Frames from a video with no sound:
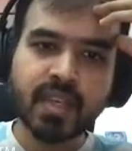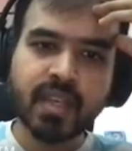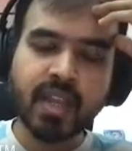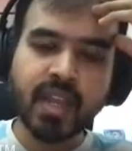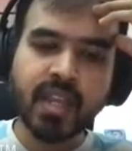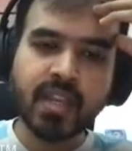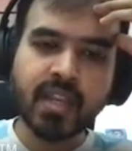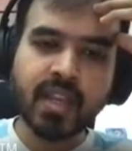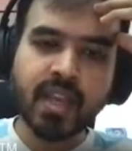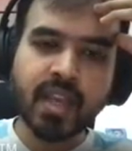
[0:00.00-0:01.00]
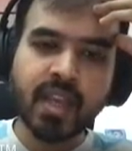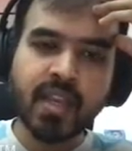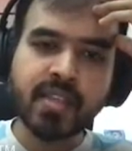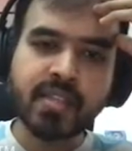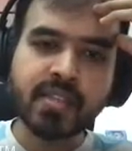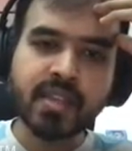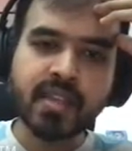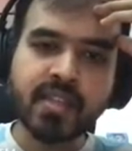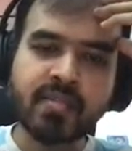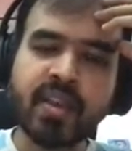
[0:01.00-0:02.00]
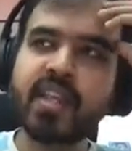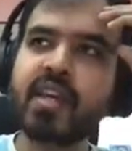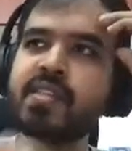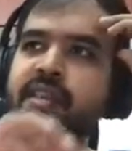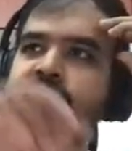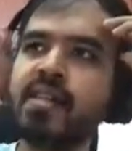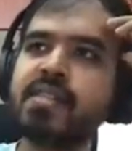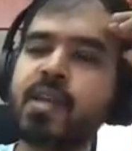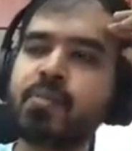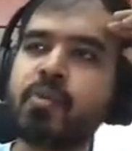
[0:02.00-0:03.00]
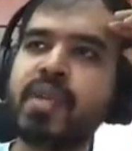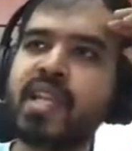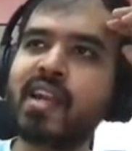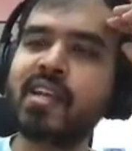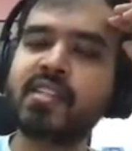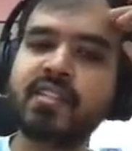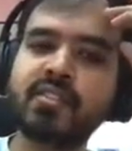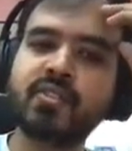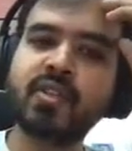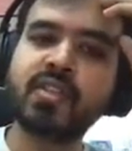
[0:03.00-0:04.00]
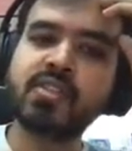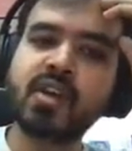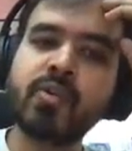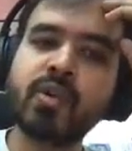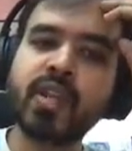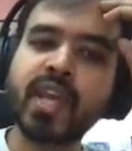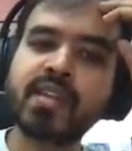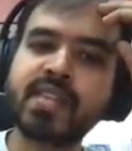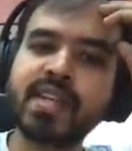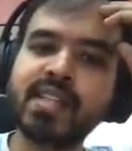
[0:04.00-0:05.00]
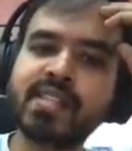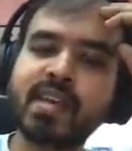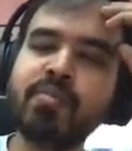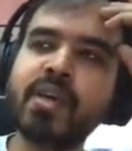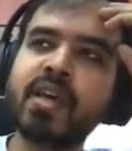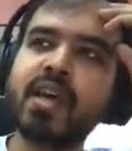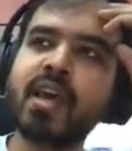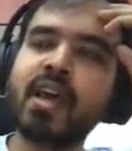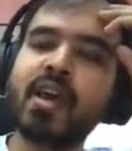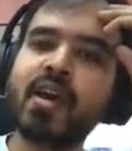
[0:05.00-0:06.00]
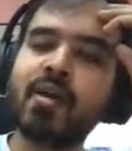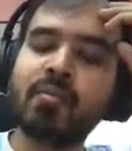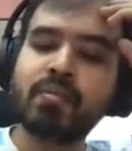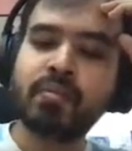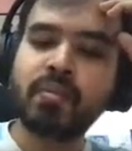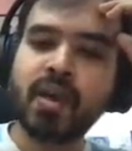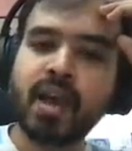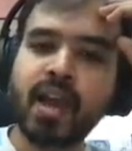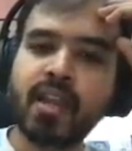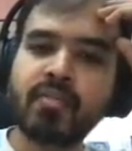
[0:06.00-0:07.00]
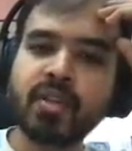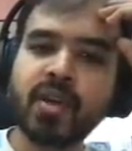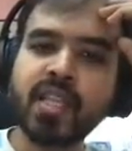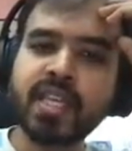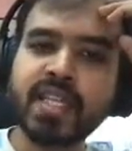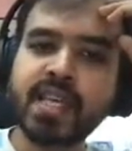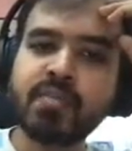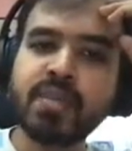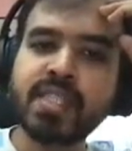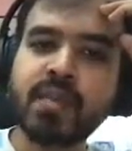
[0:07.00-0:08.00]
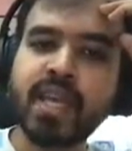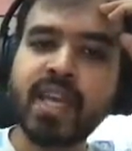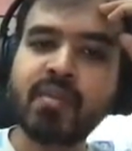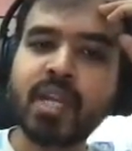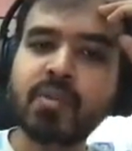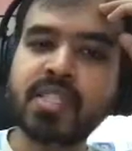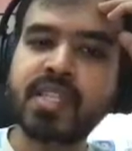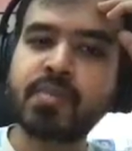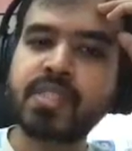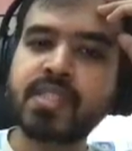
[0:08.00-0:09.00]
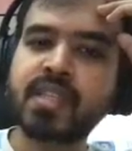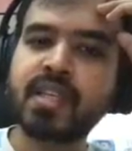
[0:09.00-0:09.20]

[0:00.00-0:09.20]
right, is defining a single step of beta reduction. So this is how you take a single step. And if you look at the examples, I'm taking multiple steps,